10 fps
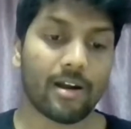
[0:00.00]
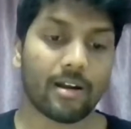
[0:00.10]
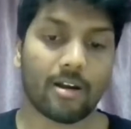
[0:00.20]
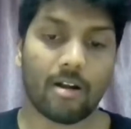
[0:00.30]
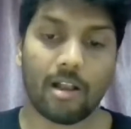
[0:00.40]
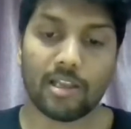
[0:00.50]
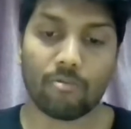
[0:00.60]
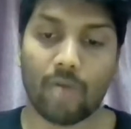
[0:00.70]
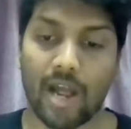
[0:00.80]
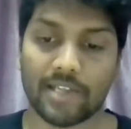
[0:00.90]
calling
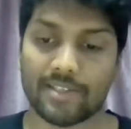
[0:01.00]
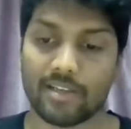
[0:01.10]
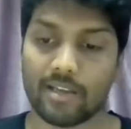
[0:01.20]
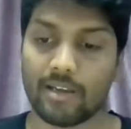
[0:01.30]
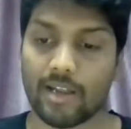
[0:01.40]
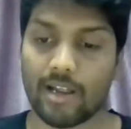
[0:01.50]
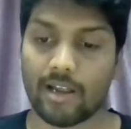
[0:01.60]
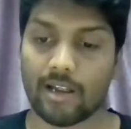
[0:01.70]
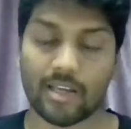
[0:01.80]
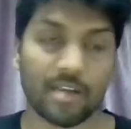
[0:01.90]
WAX the
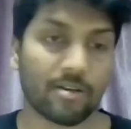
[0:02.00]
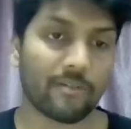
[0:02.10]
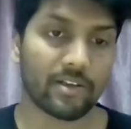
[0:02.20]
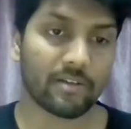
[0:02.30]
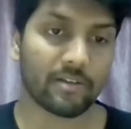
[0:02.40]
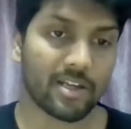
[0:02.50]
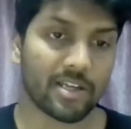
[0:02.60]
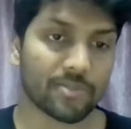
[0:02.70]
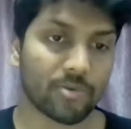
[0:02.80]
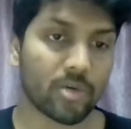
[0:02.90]
king of
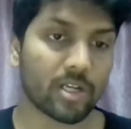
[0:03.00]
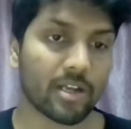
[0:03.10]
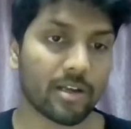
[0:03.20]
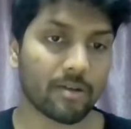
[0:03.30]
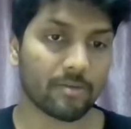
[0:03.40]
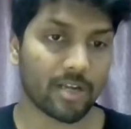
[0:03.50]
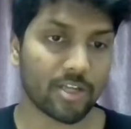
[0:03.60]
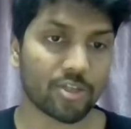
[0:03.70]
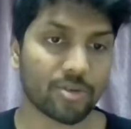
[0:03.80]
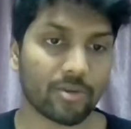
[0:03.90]
NFTs, we want to
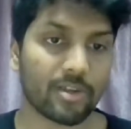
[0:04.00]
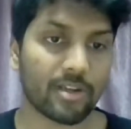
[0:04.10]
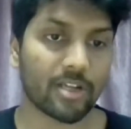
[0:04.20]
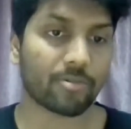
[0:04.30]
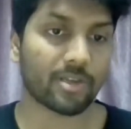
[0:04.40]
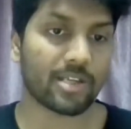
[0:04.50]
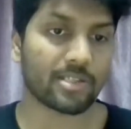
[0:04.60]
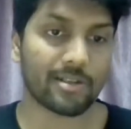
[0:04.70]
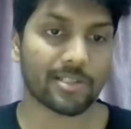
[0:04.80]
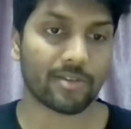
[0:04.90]
ensure the network is
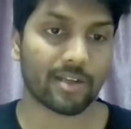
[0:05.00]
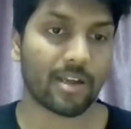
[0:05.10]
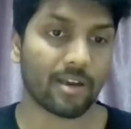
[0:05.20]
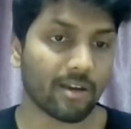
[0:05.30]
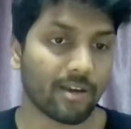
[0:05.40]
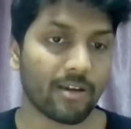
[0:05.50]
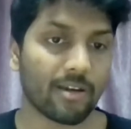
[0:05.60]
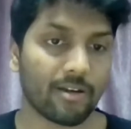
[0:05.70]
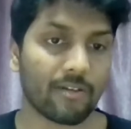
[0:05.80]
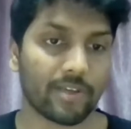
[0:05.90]
also the king
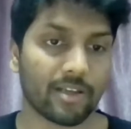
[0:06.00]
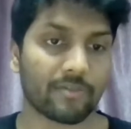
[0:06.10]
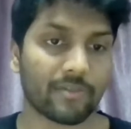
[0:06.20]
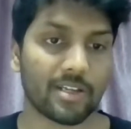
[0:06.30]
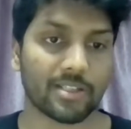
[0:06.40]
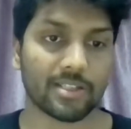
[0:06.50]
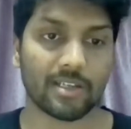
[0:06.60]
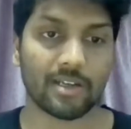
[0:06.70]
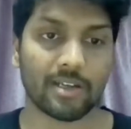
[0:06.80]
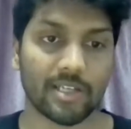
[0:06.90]
of the NFTs
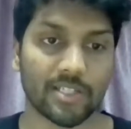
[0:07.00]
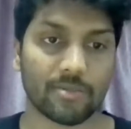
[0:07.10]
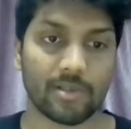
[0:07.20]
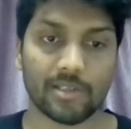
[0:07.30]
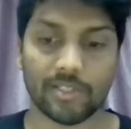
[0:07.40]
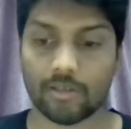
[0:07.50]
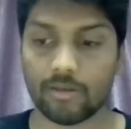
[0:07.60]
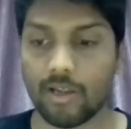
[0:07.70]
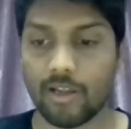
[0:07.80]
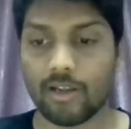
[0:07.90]
as well. So
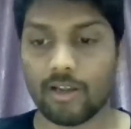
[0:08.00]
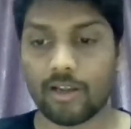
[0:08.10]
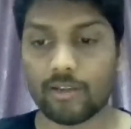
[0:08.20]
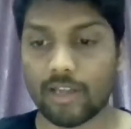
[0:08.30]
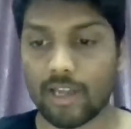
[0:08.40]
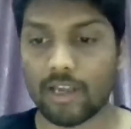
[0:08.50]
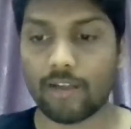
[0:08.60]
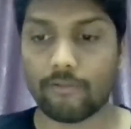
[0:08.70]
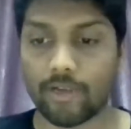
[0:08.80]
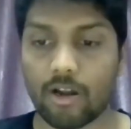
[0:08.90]

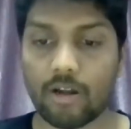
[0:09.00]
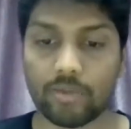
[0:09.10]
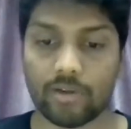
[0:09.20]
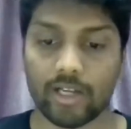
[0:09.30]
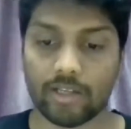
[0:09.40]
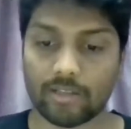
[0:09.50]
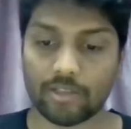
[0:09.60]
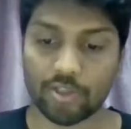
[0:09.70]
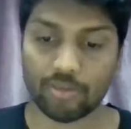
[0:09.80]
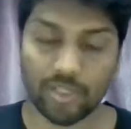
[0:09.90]
every operator
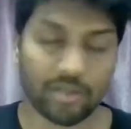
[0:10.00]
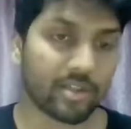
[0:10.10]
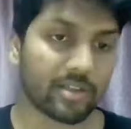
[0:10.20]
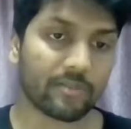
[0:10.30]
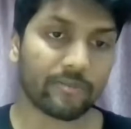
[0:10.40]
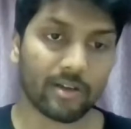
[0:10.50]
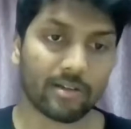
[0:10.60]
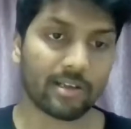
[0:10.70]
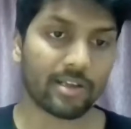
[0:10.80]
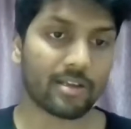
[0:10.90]
should be treated
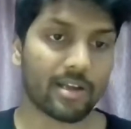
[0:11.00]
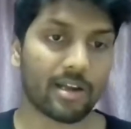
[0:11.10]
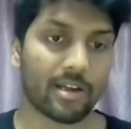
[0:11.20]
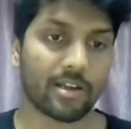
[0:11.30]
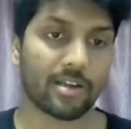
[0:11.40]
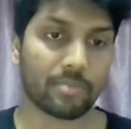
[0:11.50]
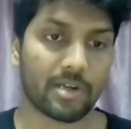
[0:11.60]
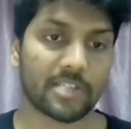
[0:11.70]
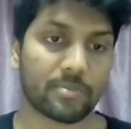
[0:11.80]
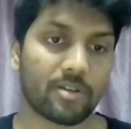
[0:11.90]
fairly
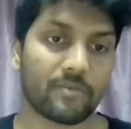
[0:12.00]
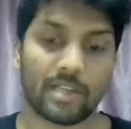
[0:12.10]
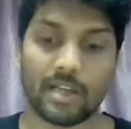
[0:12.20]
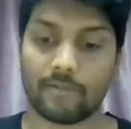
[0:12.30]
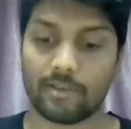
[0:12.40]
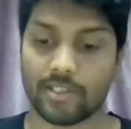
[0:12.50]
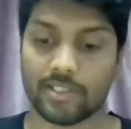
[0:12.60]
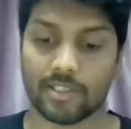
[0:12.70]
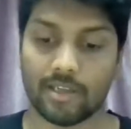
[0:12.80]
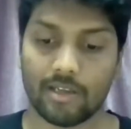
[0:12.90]
as part of the governance.
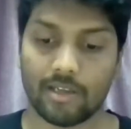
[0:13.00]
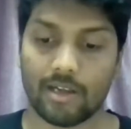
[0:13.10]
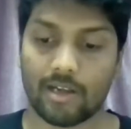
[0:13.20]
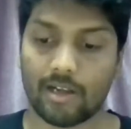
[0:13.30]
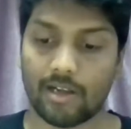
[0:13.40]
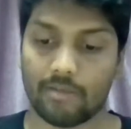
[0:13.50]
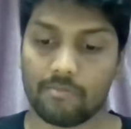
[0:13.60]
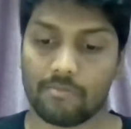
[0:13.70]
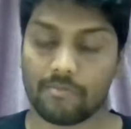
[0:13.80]
Um,